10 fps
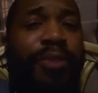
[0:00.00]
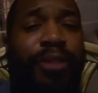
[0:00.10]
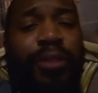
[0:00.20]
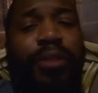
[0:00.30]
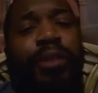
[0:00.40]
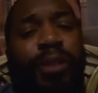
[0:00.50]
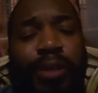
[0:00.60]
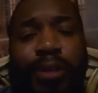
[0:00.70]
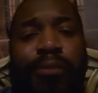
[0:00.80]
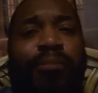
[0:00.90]
Because
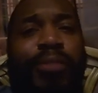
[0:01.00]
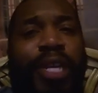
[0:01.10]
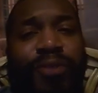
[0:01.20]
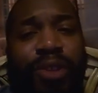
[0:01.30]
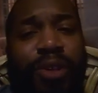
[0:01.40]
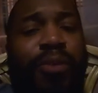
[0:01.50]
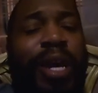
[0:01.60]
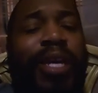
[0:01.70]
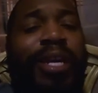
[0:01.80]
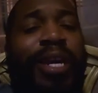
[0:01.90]
even though
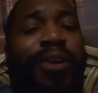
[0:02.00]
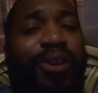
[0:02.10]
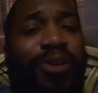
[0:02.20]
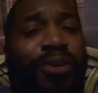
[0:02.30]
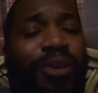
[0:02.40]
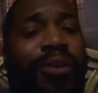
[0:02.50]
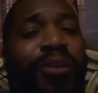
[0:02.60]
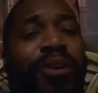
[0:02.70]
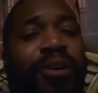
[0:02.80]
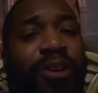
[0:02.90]
I can't hurt the
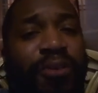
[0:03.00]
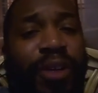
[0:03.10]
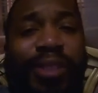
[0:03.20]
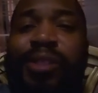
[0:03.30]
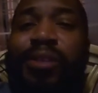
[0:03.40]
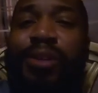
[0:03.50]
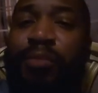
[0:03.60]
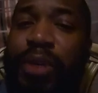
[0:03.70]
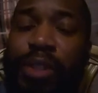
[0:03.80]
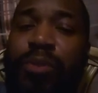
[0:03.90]
nerve because it's under the
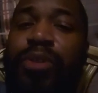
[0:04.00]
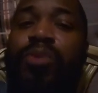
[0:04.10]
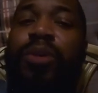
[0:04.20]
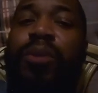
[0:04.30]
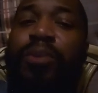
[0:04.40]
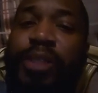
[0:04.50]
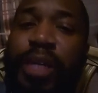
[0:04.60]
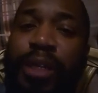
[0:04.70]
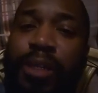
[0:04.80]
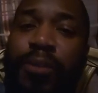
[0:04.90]
muscle, it's well
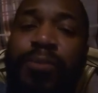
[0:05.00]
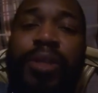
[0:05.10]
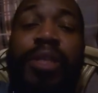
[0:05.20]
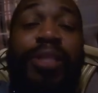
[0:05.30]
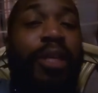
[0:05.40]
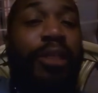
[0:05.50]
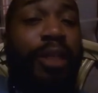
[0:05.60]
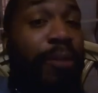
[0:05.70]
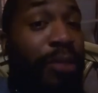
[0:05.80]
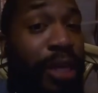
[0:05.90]
protected and it's
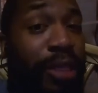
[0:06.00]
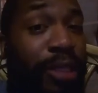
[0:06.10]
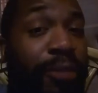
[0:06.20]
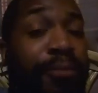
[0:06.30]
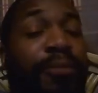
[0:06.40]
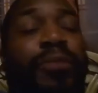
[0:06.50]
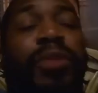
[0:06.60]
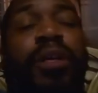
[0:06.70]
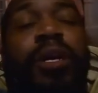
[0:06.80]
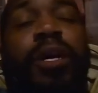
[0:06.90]
healing up nicely.
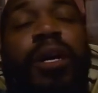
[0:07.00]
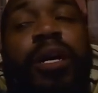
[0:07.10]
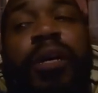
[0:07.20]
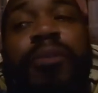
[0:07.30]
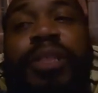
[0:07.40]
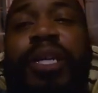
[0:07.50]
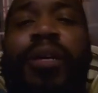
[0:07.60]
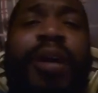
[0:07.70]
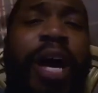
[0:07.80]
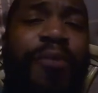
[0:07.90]
He
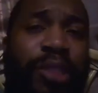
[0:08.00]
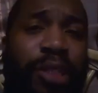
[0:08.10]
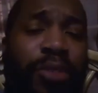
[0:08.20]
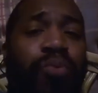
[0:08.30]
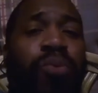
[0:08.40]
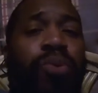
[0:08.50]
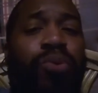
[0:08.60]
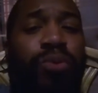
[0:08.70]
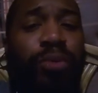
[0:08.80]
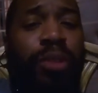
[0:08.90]
said obviously the
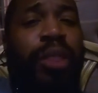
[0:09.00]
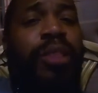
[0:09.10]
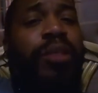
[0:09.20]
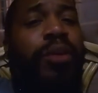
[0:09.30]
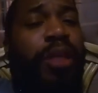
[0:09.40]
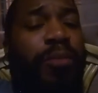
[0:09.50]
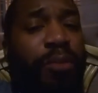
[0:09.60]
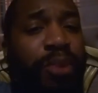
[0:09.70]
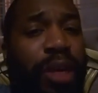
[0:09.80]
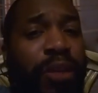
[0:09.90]
wound is still going to be
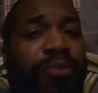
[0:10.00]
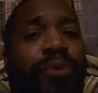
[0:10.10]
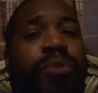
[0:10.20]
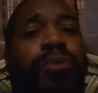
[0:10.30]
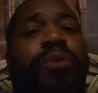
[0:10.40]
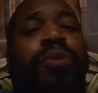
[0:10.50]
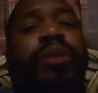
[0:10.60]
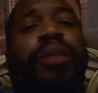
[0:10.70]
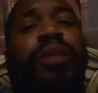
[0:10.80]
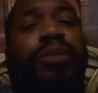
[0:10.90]
painful,
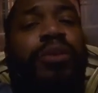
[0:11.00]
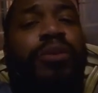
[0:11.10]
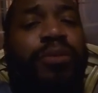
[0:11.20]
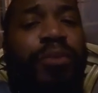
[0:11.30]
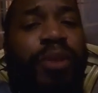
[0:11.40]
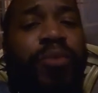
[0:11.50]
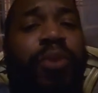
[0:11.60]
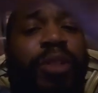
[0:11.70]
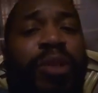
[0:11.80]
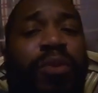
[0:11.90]
so he
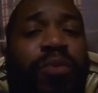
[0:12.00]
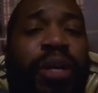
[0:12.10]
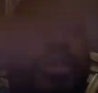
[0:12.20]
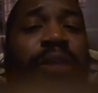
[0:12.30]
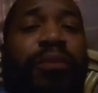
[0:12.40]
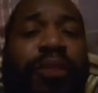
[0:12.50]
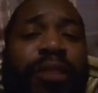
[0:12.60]
wants me to wear the